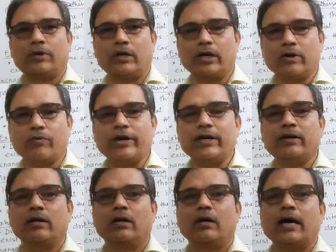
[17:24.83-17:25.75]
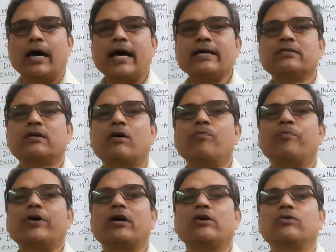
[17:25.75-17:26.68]
liquid as
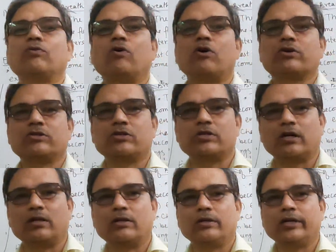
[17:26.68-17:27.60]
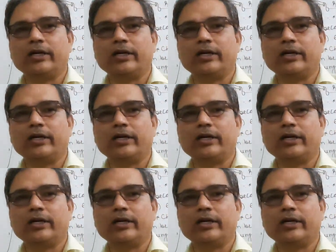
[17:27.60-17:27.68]
compared to oxygen.